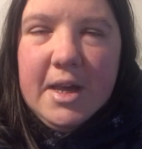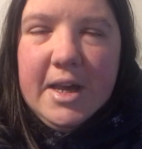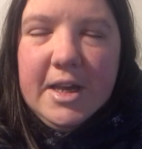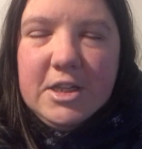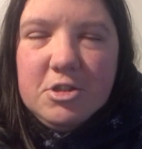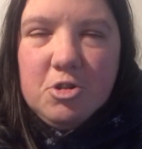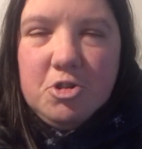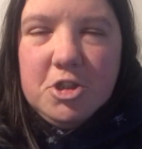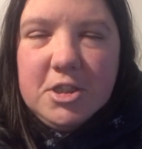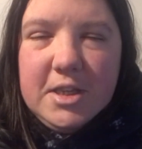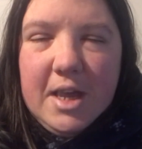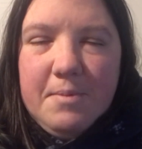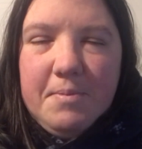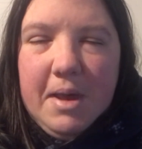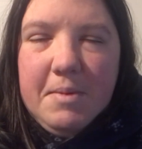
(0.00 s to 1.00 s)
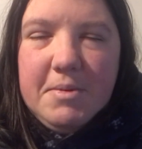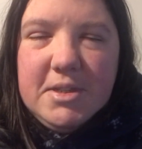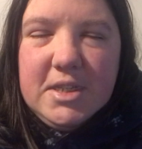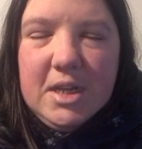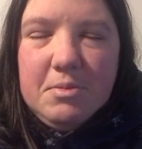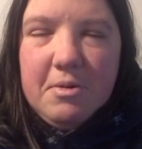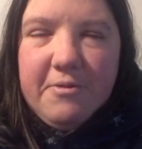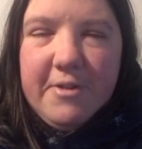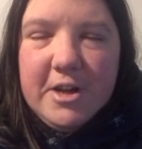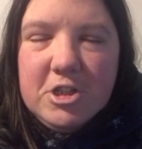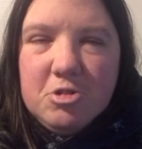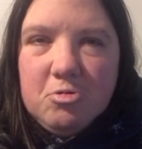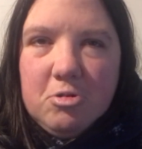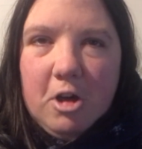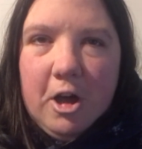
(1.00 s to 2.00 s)
He's not just a BBC
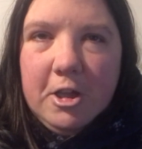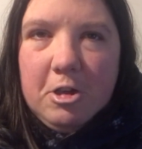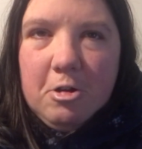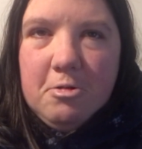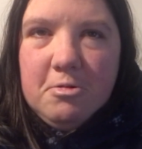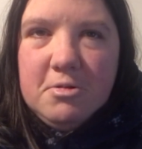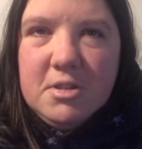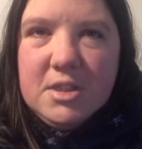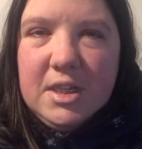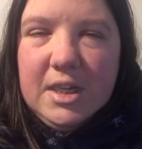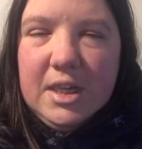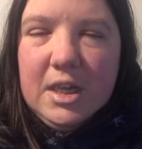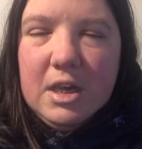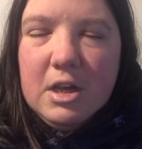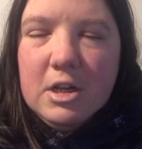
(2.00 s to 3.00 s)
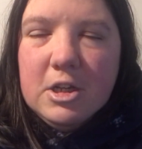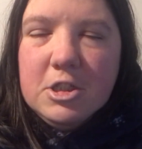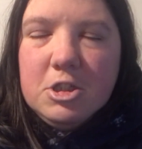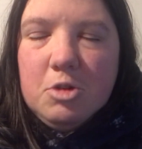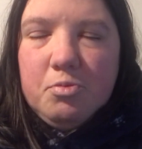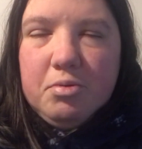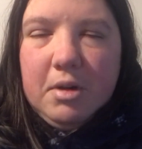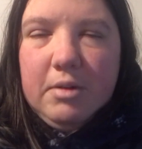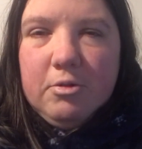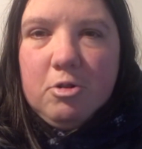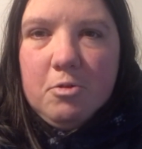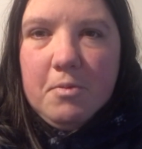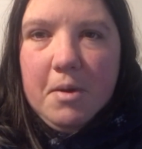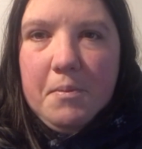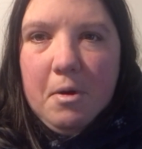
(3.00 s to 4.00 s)
professional that I go and see to
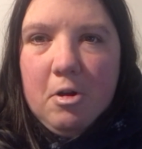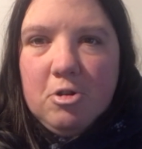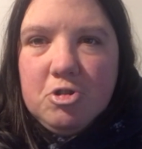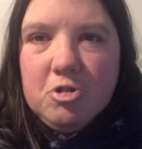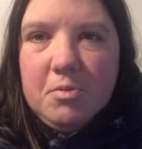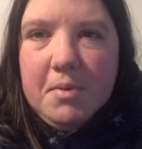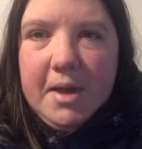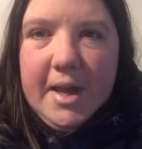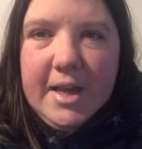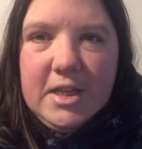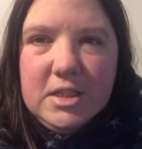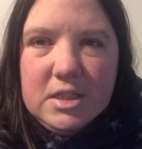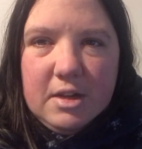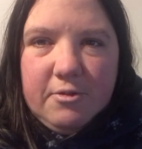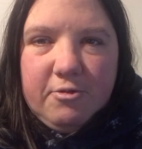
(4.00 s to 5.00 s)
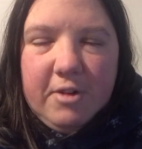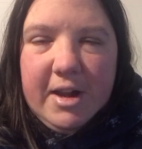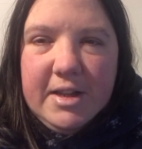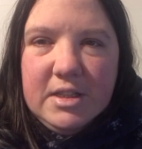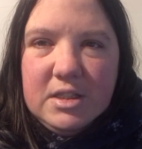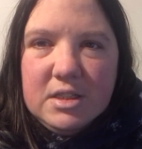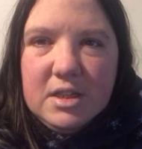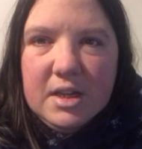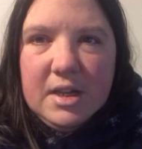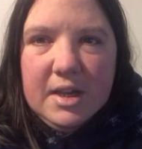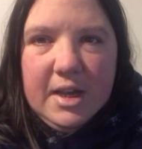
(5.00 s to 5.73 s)
pre-record my poetry, but he's a friend.